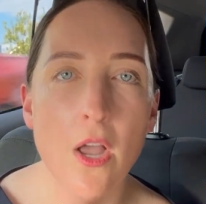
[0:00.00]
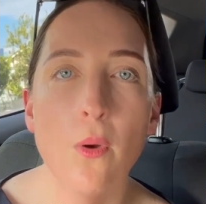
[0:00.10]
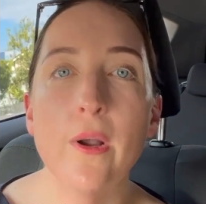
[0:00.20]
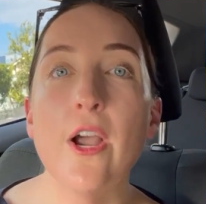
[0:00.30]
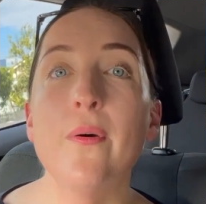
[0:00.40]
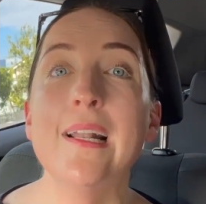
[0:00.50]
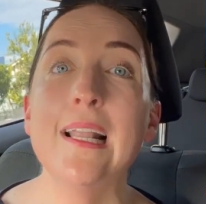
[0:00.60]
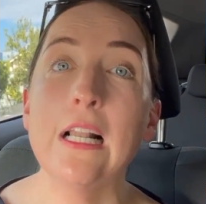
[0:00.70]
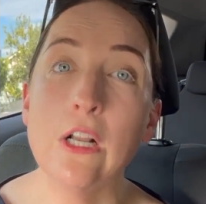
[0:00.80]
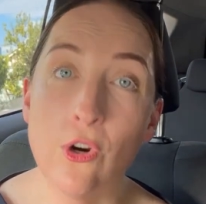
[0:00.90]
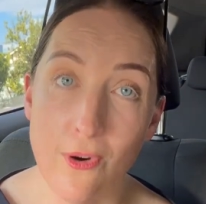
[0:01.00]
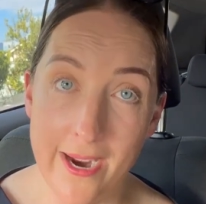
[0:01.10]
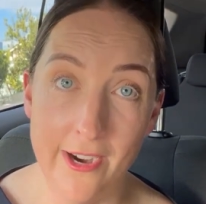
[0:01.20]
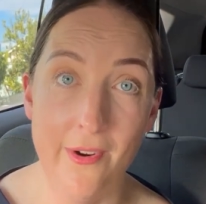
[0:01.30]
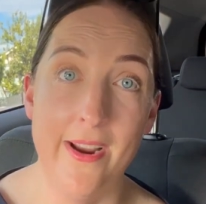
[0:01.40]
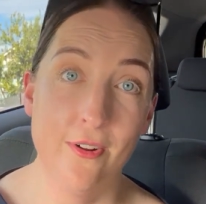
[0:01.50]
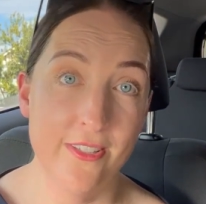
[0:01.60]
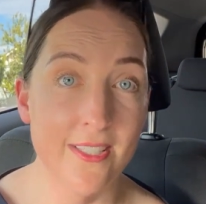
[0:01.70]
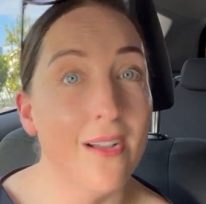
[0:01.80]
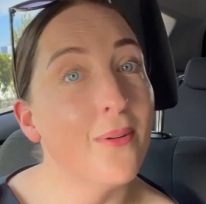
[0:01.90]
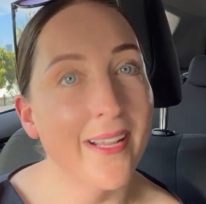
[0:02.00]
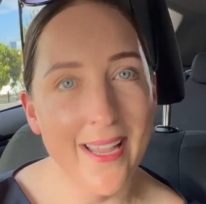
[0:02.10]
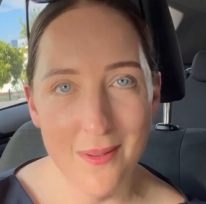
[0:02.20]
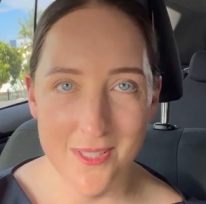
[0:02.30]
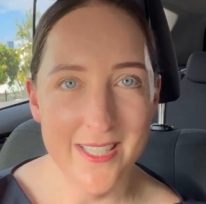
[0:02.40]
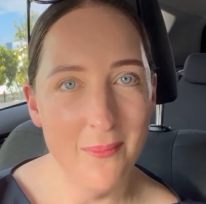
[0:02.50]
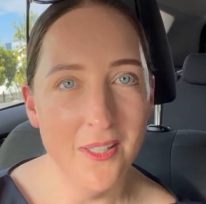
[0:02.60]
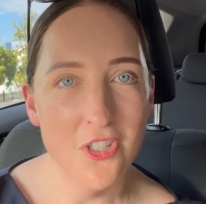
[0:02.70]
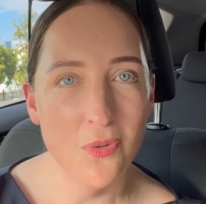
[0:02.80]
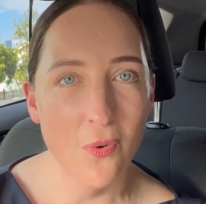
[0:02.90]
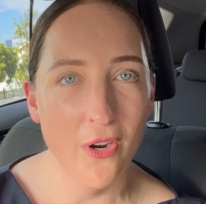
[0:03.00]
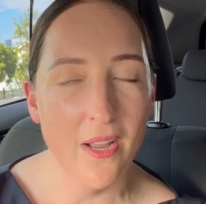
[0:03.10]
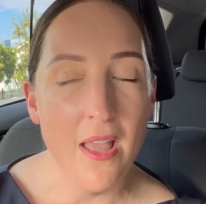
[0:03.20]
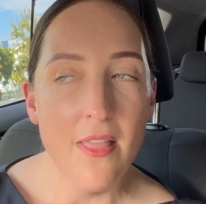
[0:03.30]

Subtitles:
were going a little cray-cray on site when it came to demolition work.